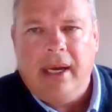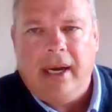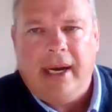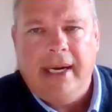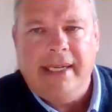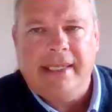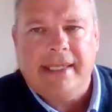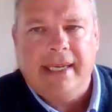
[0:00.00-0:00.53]

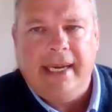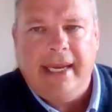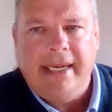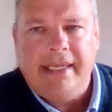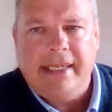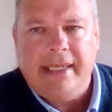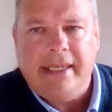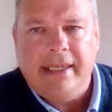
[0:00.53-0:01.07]

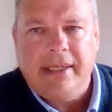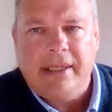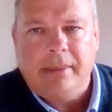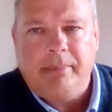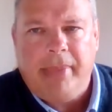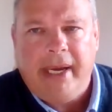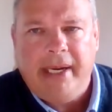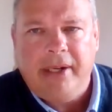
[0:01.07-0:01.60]
isolated and
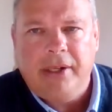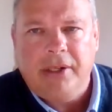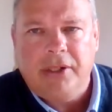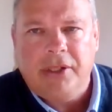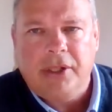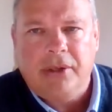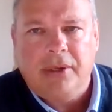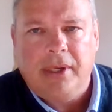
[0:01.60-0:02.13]

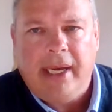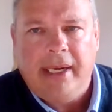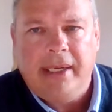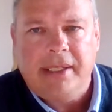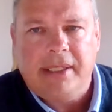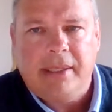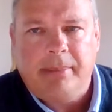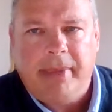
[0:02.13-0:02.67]
dependent on
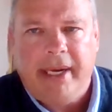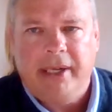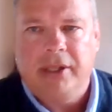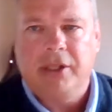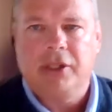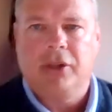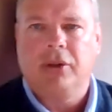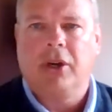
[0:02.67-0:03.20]

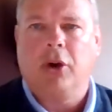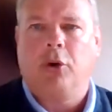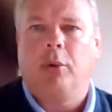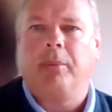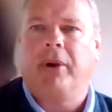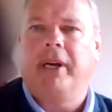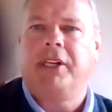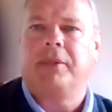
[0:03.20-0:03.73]

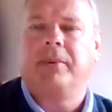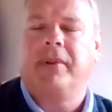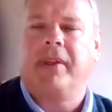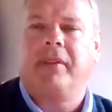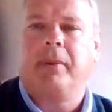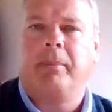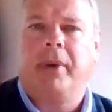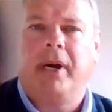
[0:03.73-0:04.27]
cooperation with
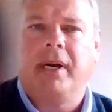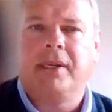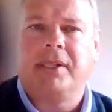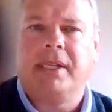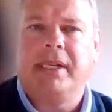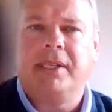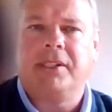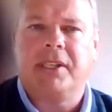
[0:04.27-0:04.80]
other
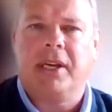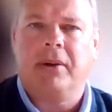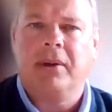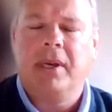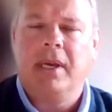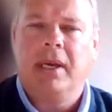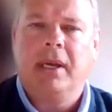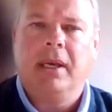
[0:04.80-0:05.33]
parties. So
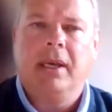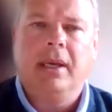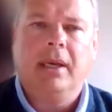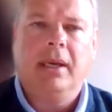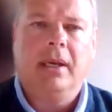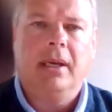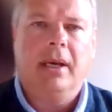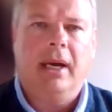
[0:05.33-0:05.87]

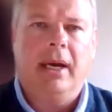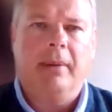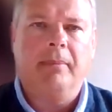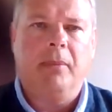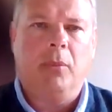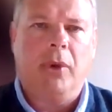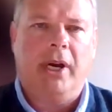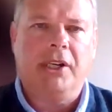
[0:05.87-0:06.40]

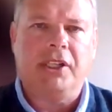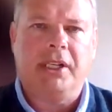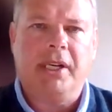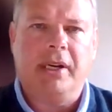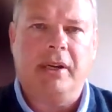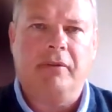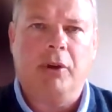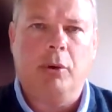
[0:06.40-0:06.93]
Raj, I
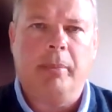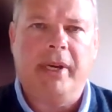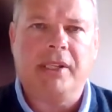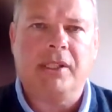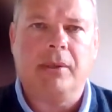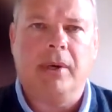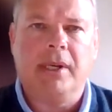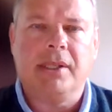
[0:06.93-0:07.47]
don't know if you're
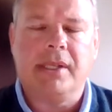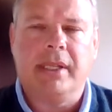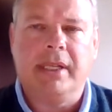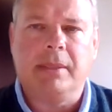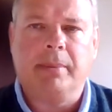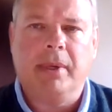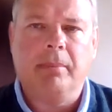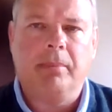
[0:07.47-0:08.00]
best to answer
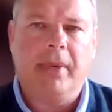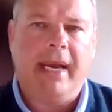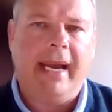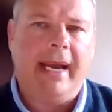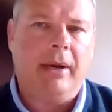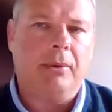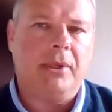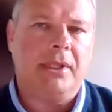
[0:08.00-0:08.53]
this, but
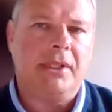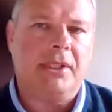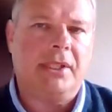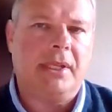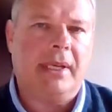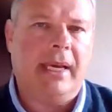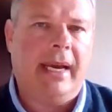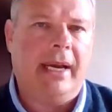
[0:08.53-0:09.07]
how
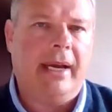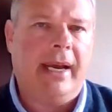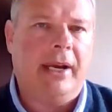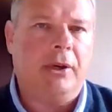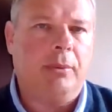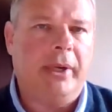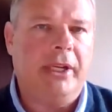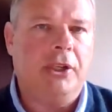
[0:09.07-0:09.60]

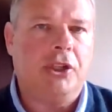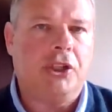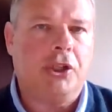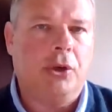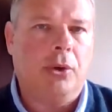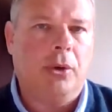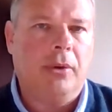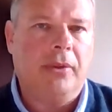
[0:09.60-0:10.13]
do we
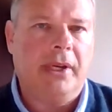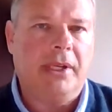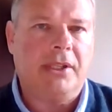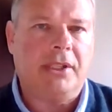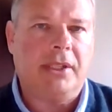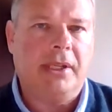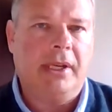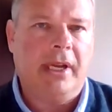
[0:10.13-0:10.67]
ensure
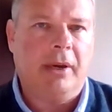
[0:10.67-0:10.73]
that,